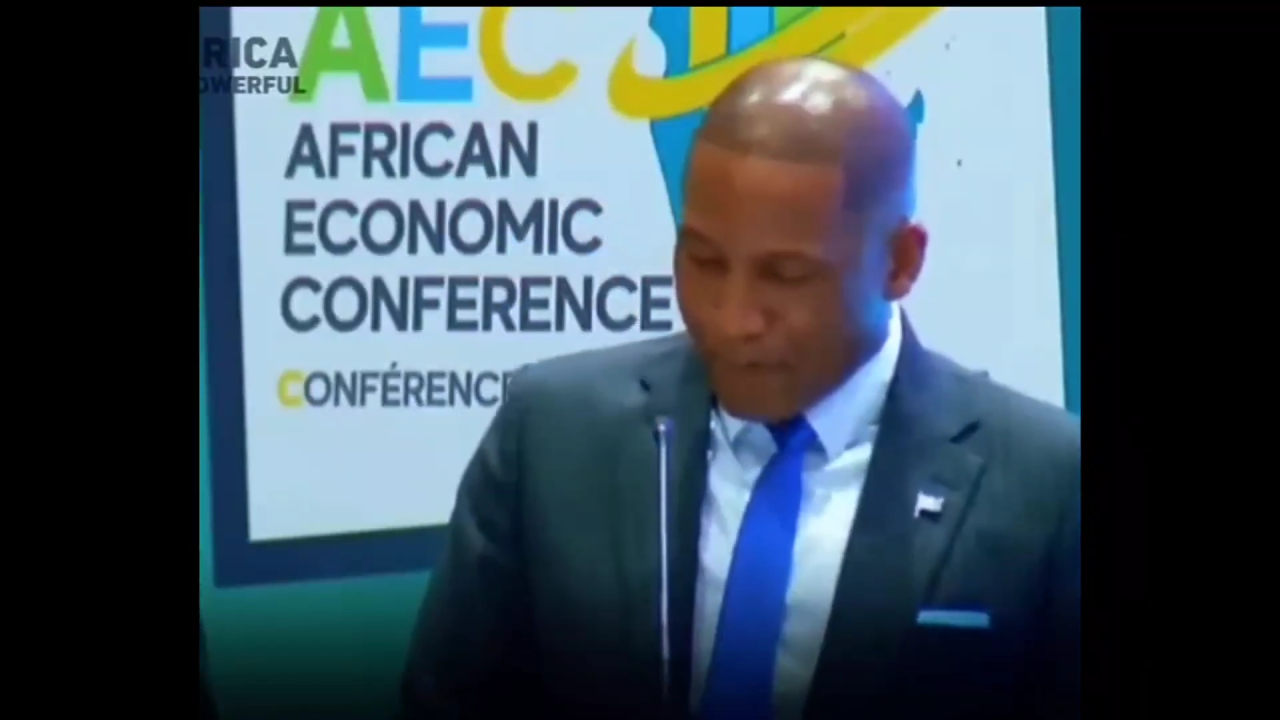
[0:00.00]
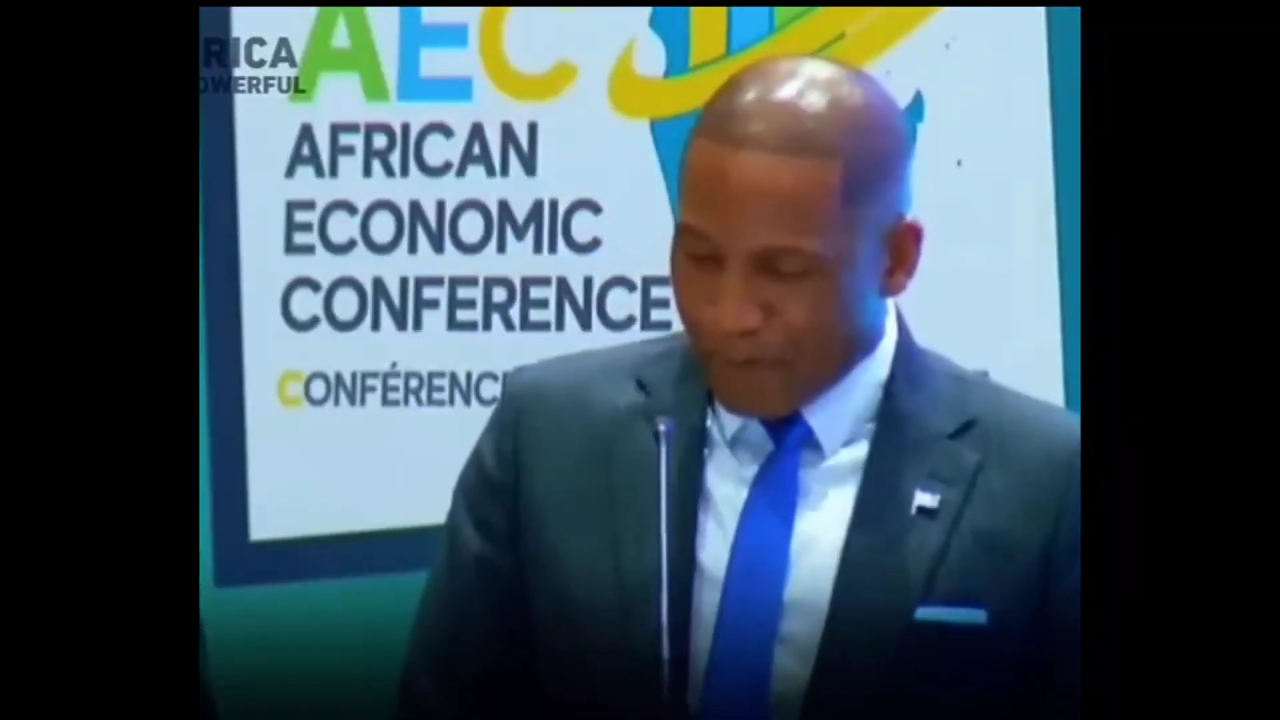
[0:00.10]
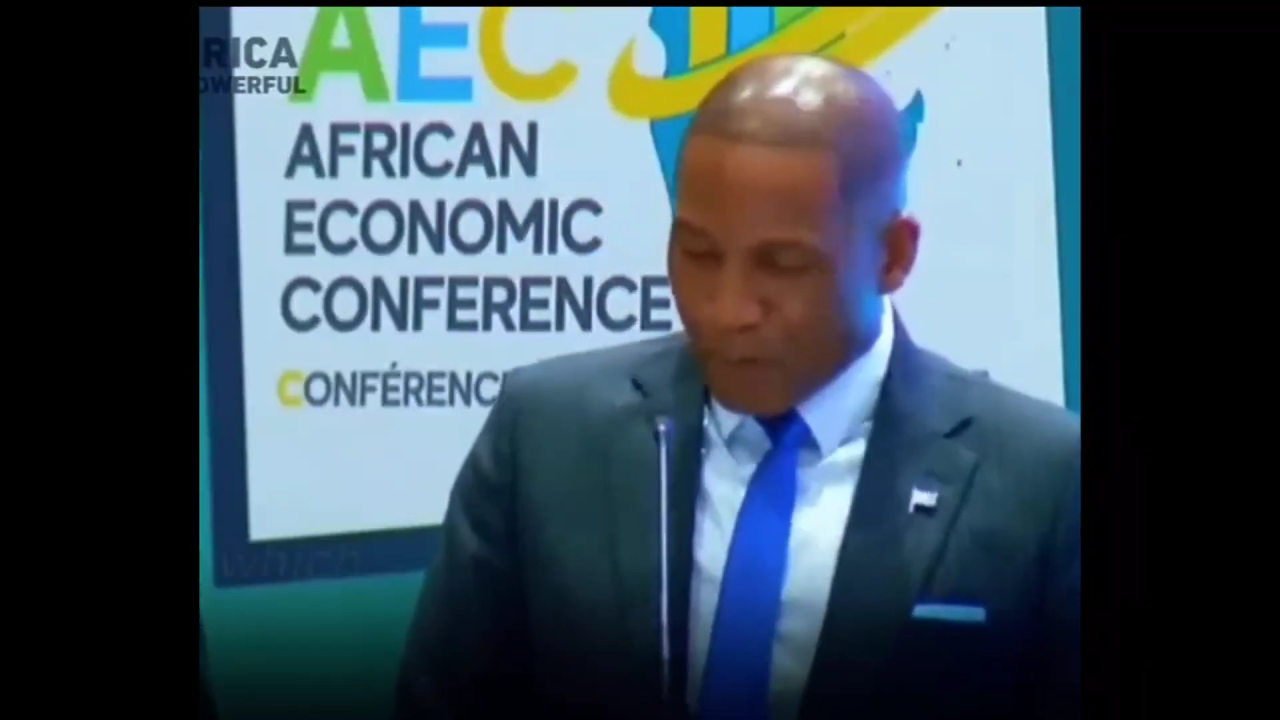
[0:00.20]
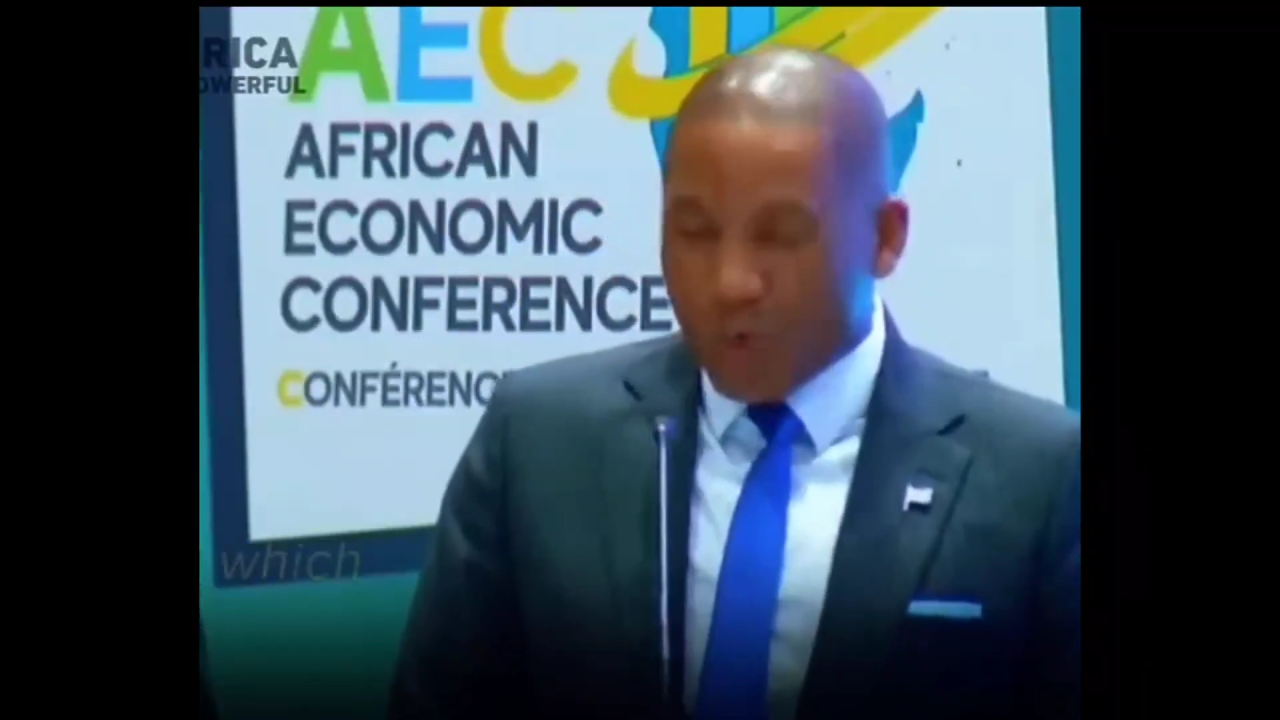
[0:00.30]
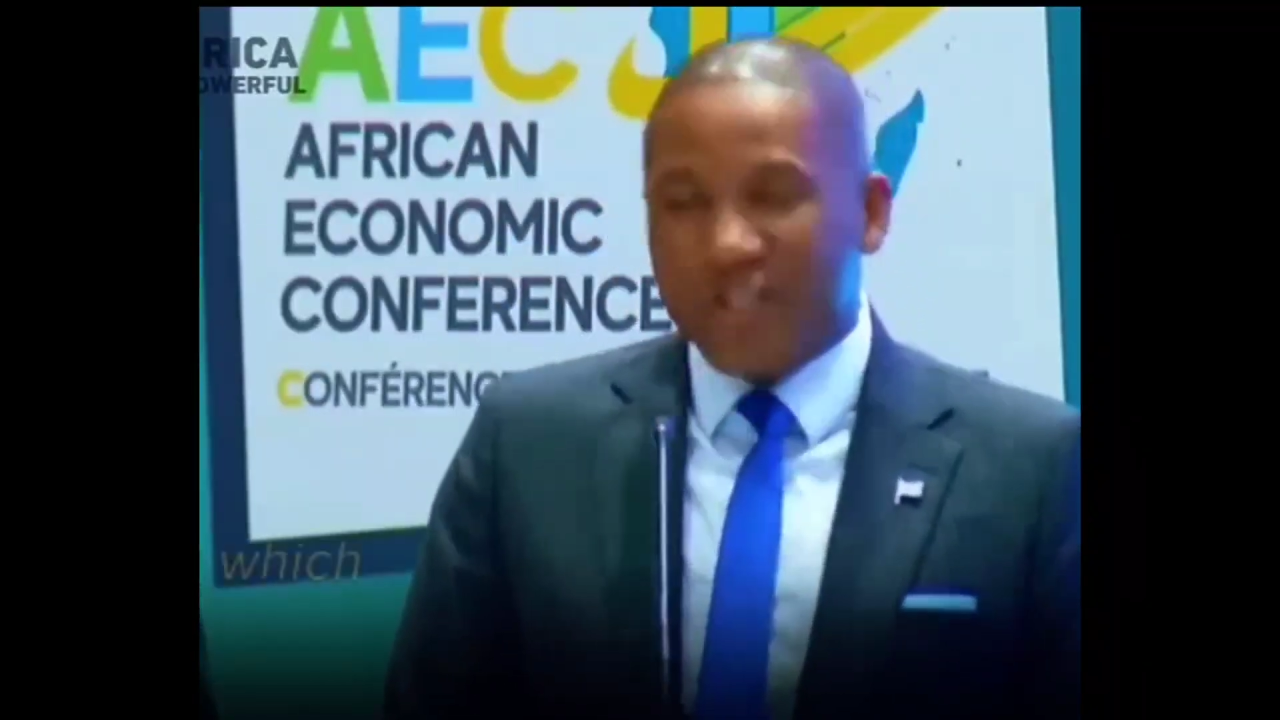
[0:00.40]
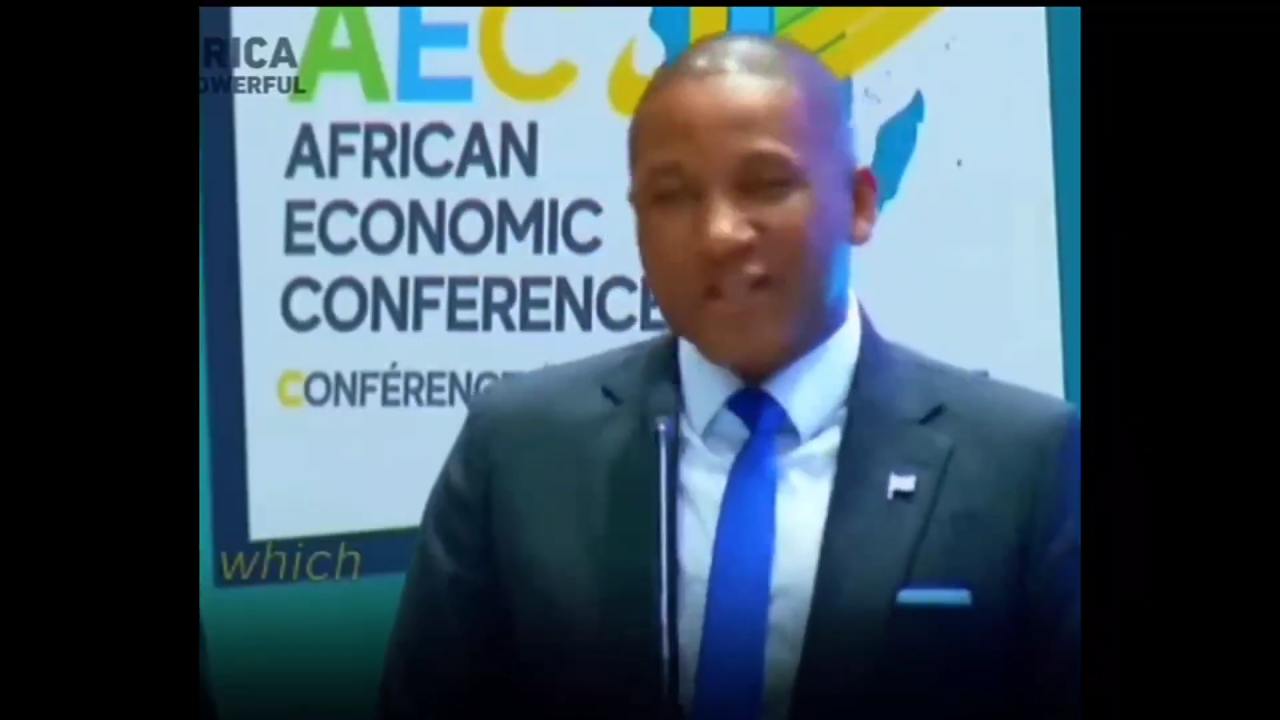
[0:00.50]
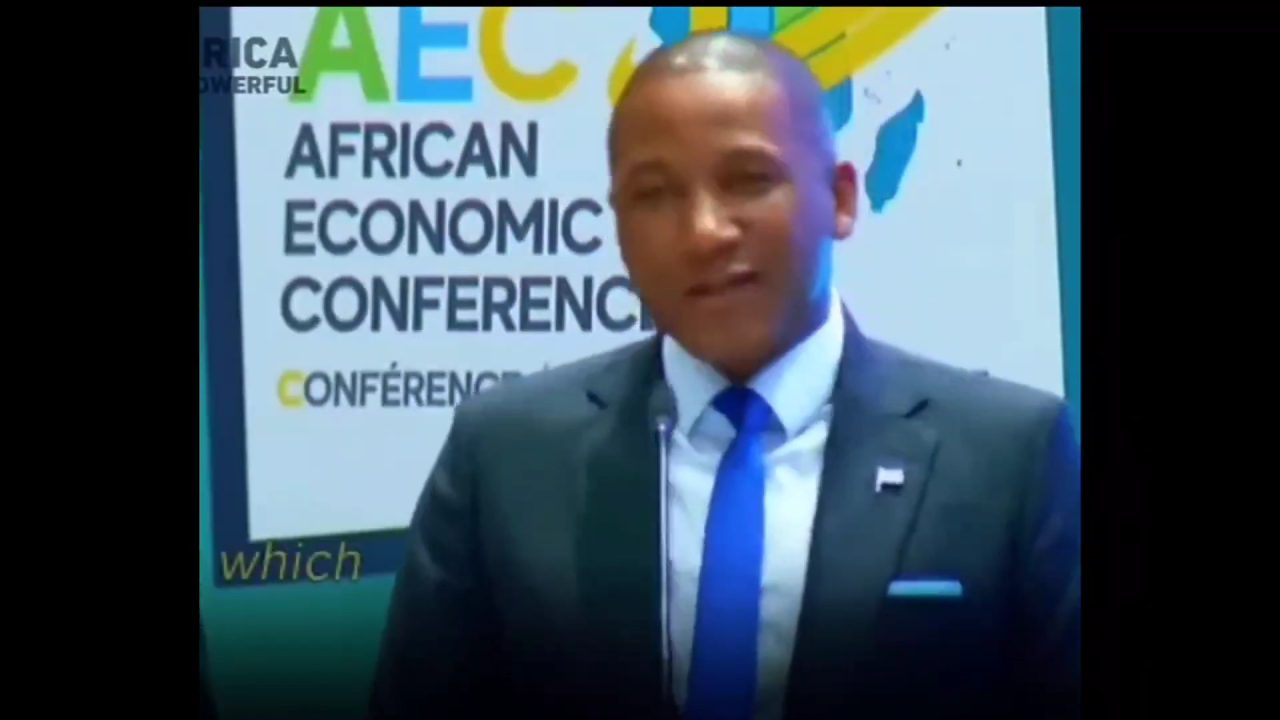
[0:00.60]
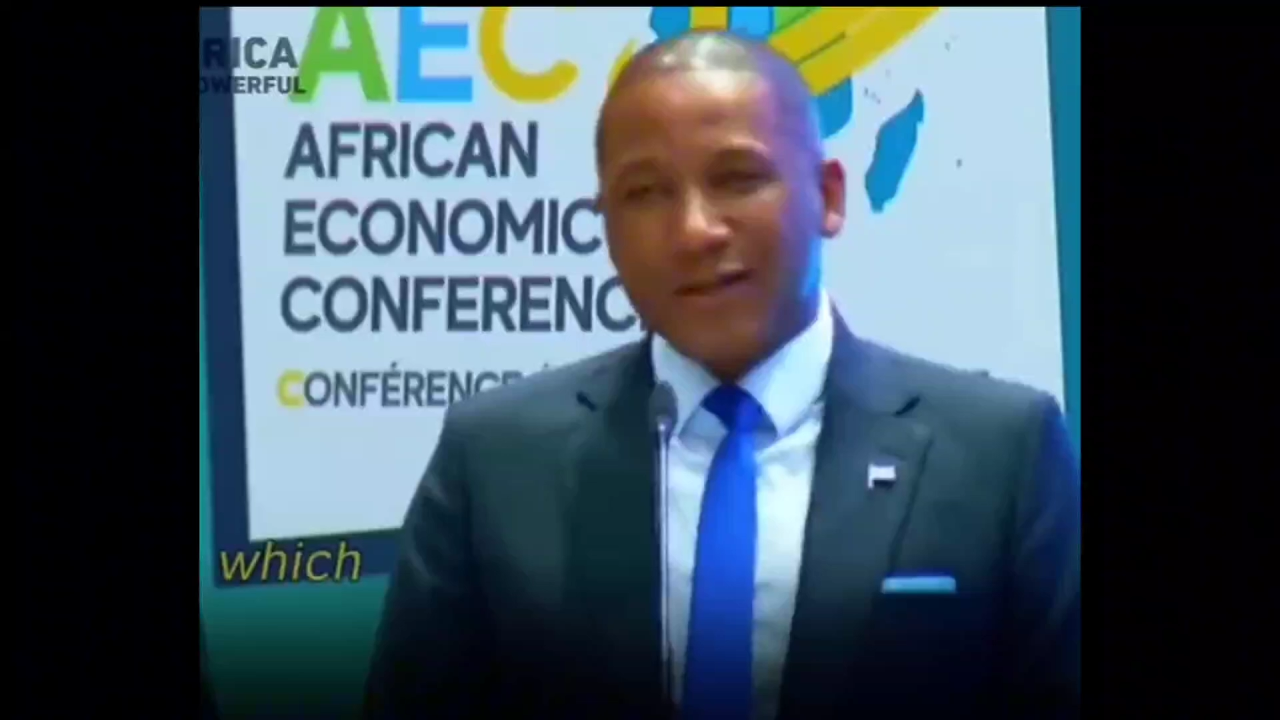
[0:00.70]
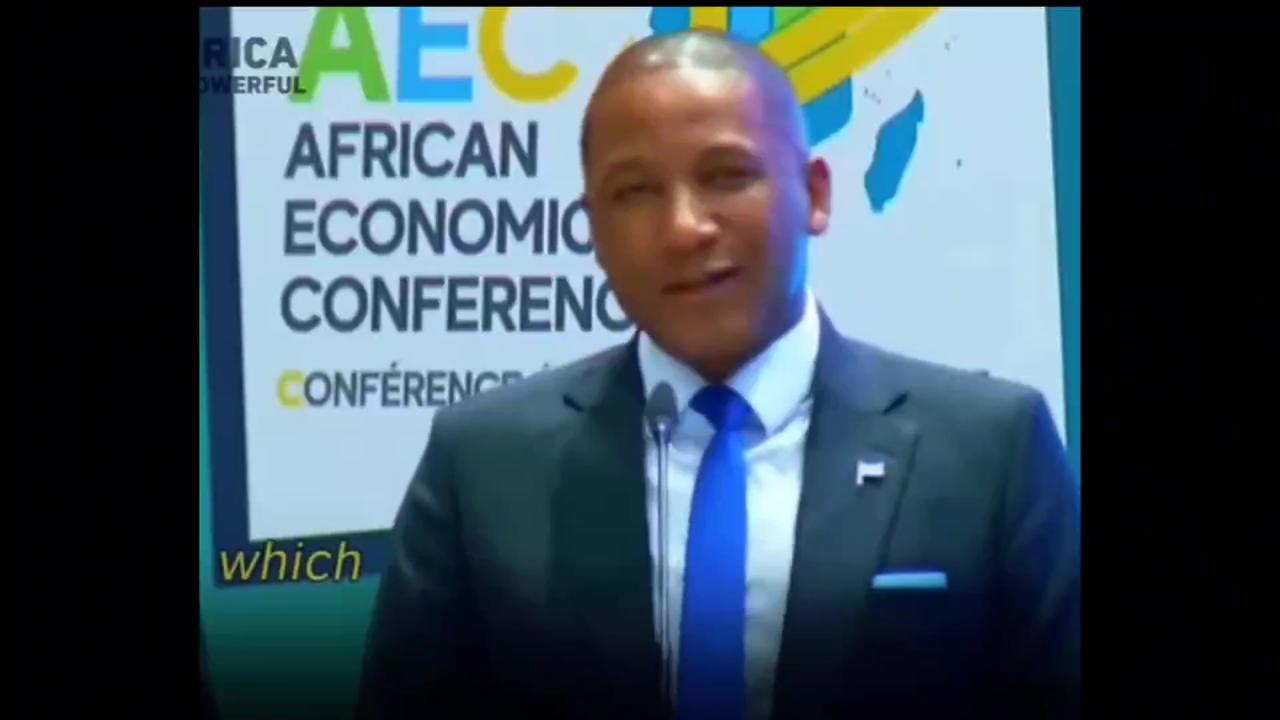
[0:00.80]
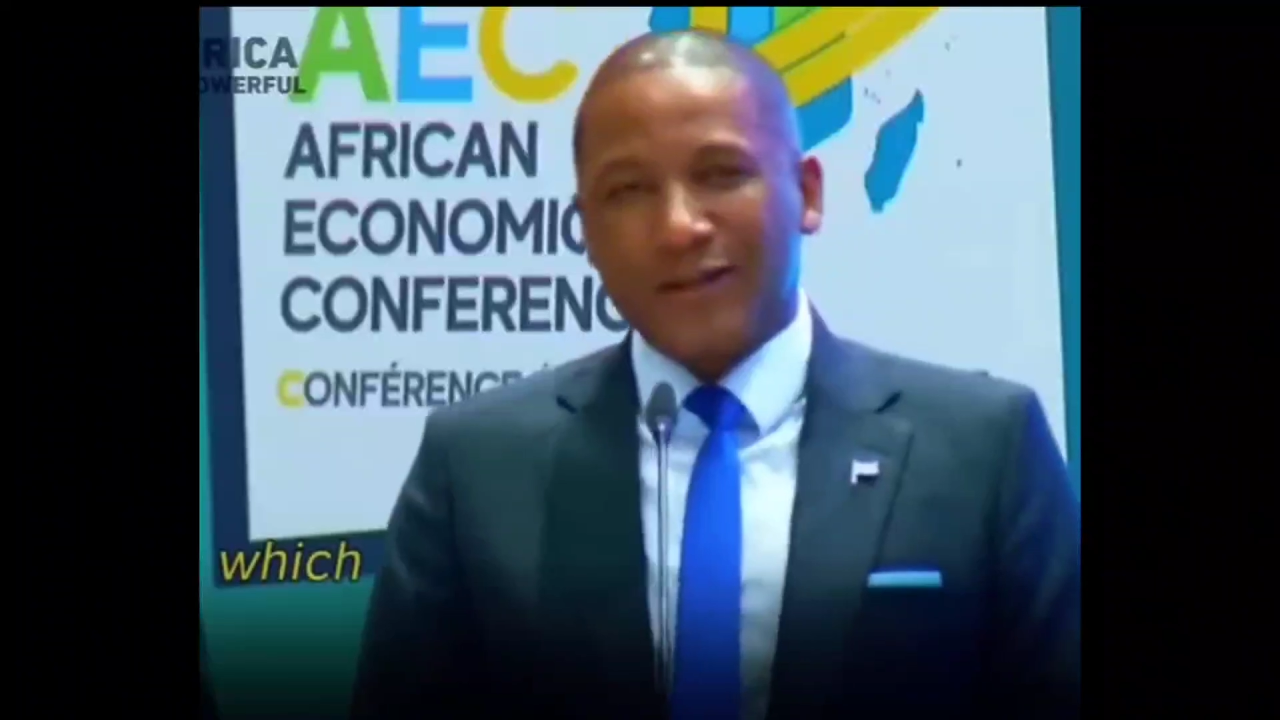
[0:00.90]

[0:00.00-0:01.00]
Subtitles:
which